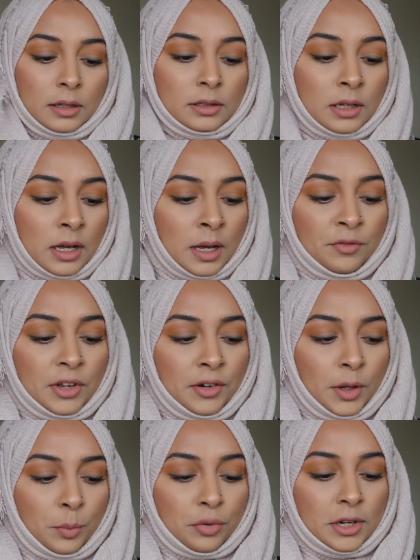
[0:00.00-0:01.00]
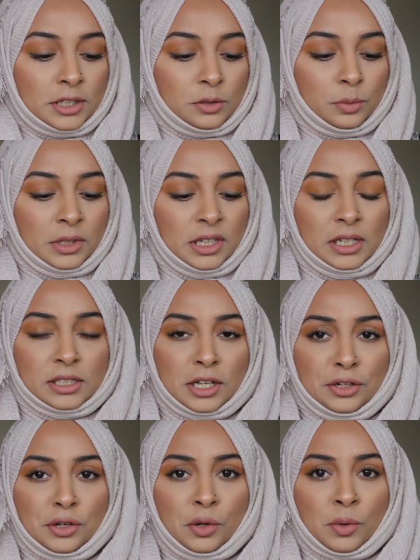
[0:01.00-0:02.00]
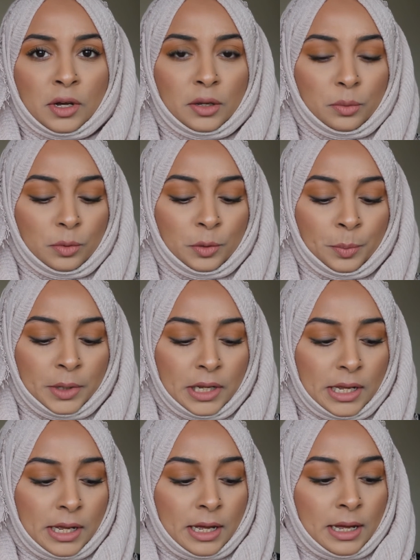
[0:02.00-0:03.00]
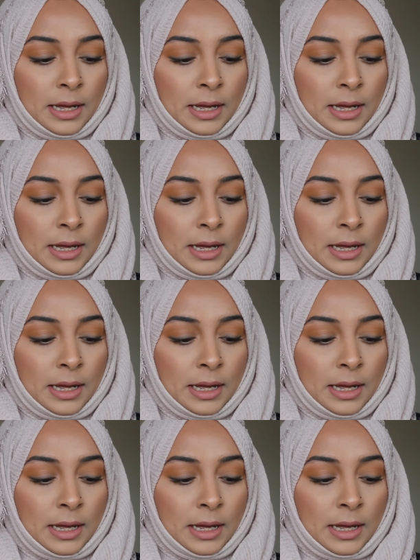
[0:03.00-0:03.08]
So I'm very impressed with these. I knew I would be.